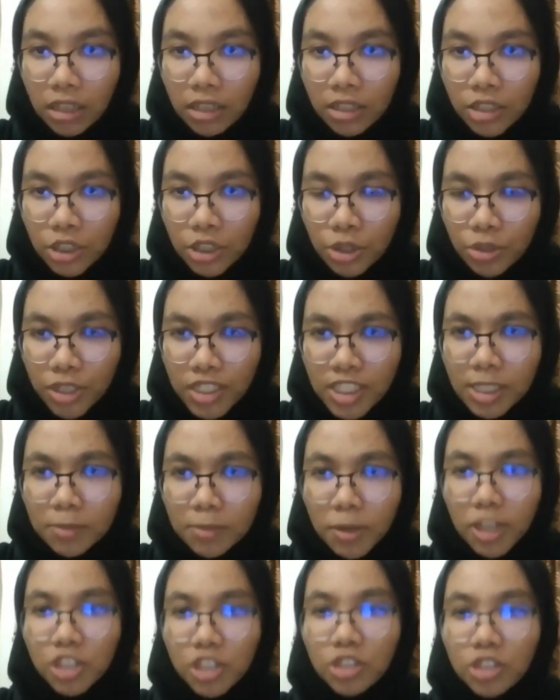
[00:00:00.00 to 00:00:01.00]
during
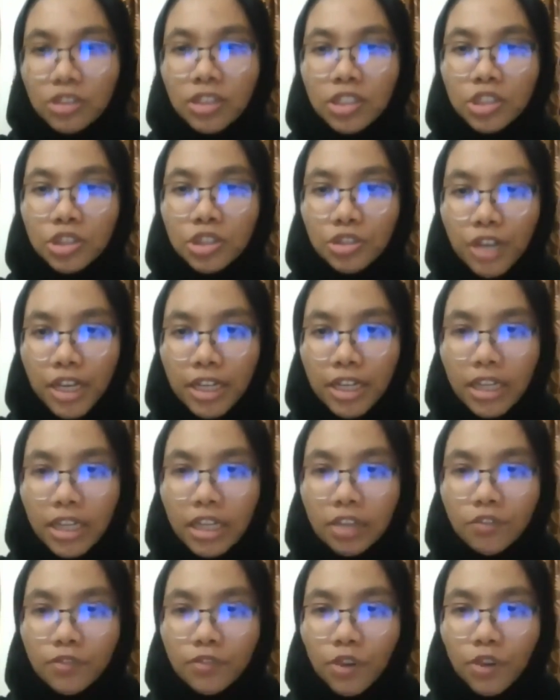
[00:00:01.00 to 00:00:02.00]
specialty
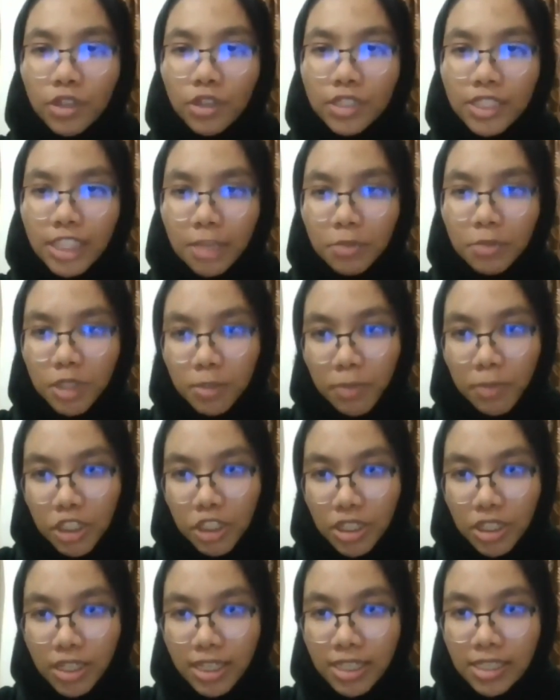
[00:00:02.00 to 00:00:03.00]
training for
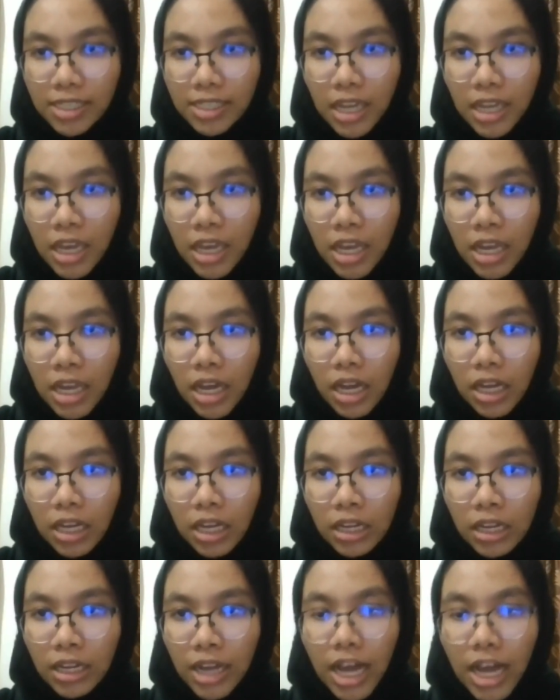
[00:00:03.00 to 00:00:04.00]
subspecialists,
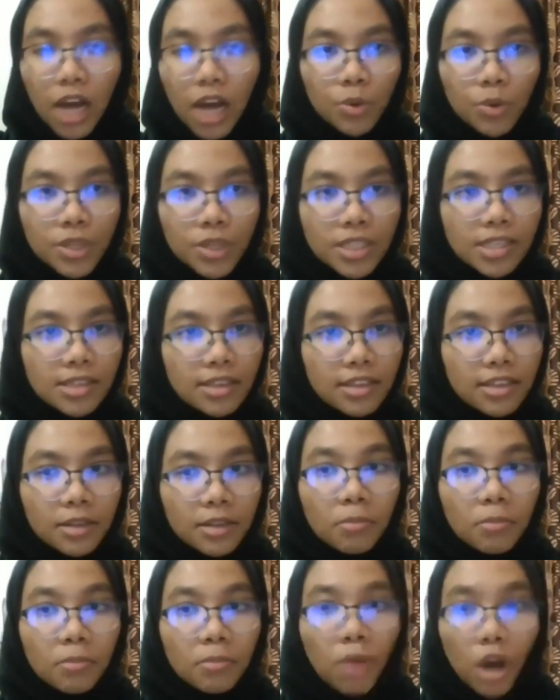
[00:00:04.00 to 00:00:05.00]
how is
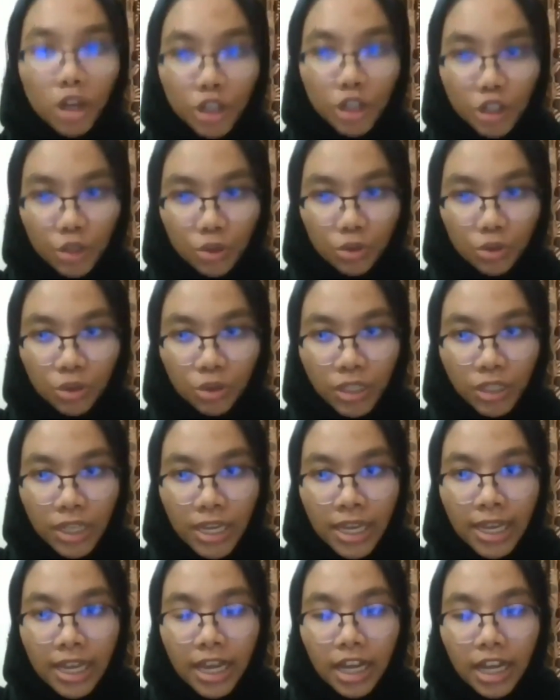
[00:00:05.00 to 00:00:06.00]
the module?
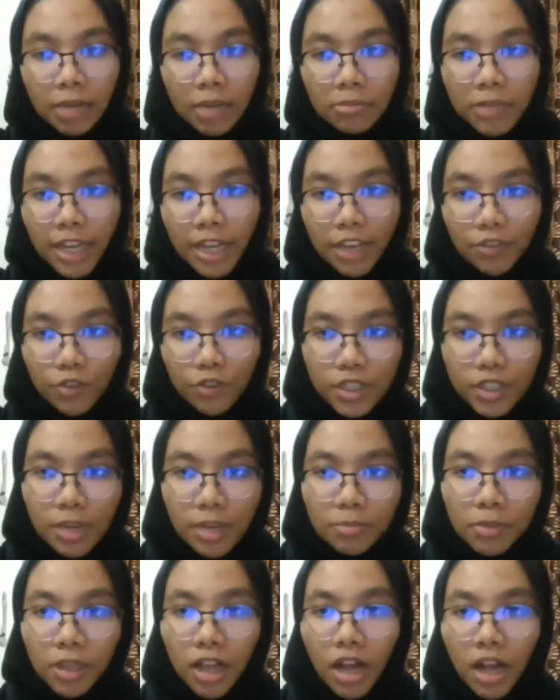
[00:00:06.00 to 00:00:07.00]
Like, for
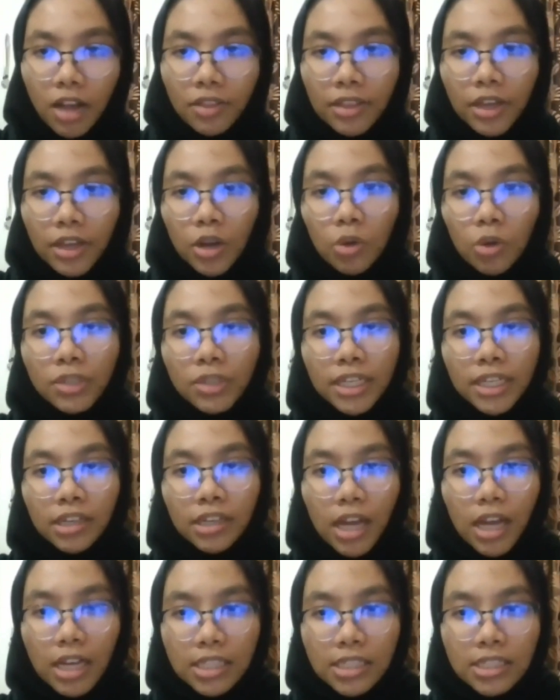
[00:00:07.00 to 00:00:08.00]
example, are there only
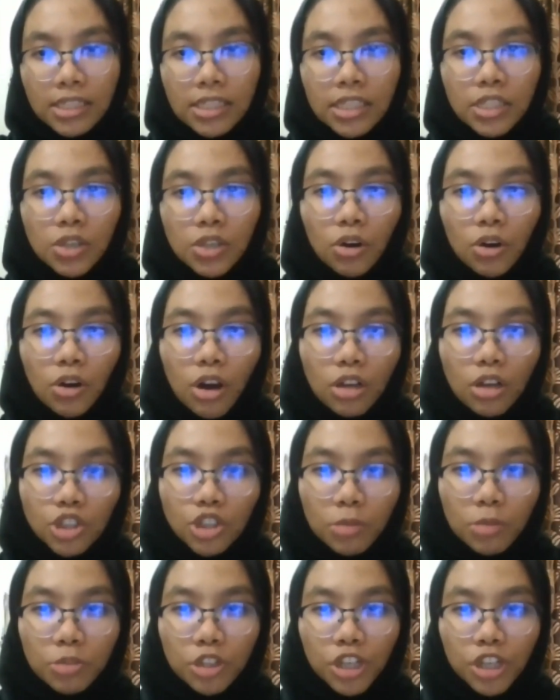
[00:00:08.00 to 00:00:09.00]
classes or
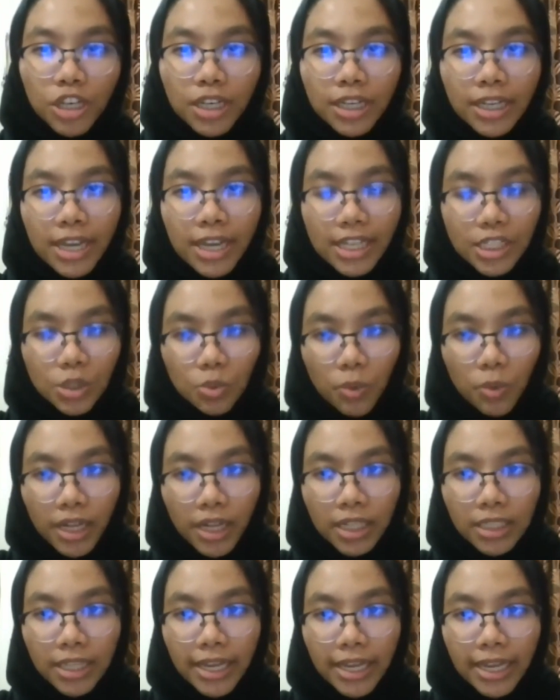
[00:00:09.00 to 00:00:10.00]
on-job training as
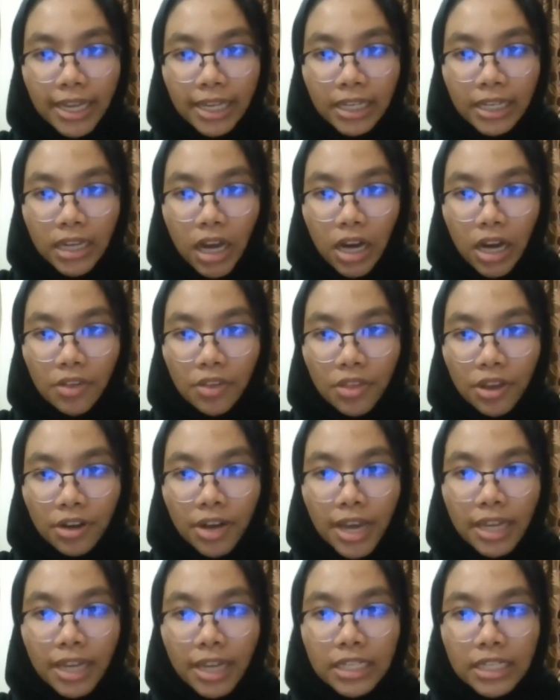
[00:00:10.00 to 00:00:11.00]
well? And are
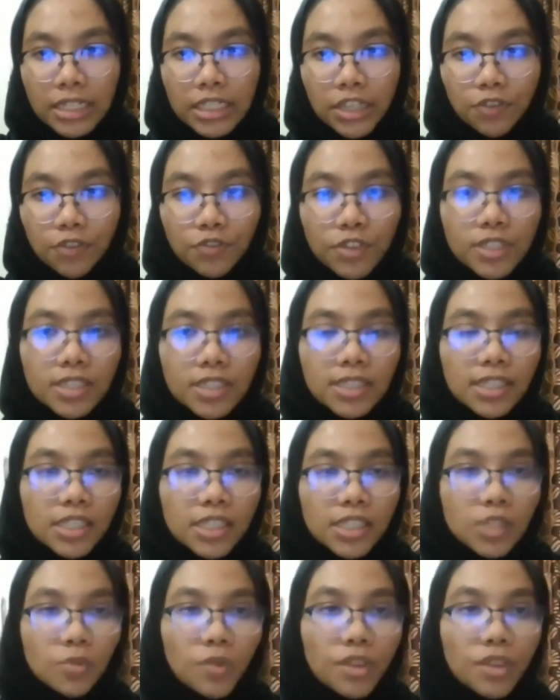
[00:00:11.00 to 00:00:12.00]
there any differences
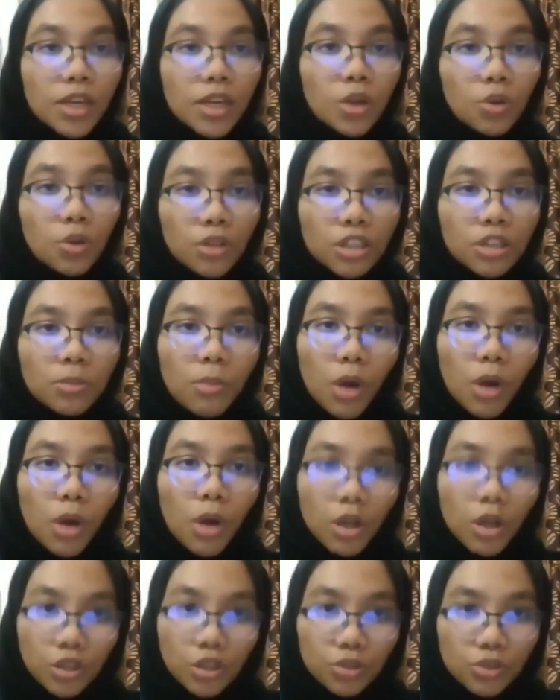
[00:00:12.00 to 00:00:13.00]
with local
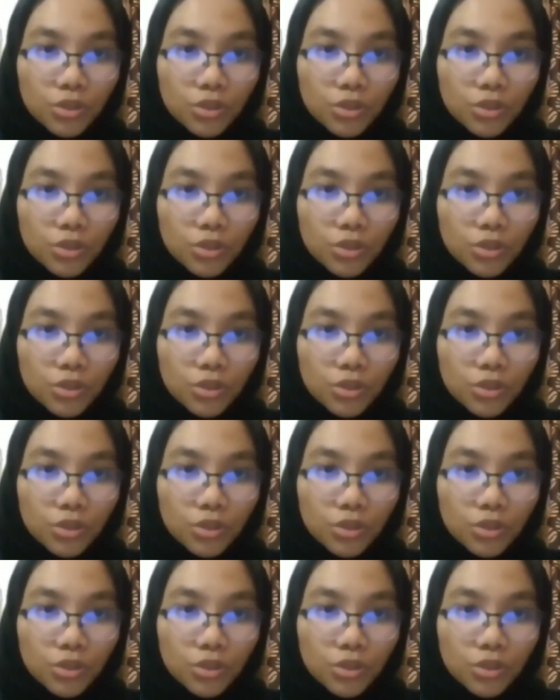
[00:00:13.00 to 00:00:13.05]
modules?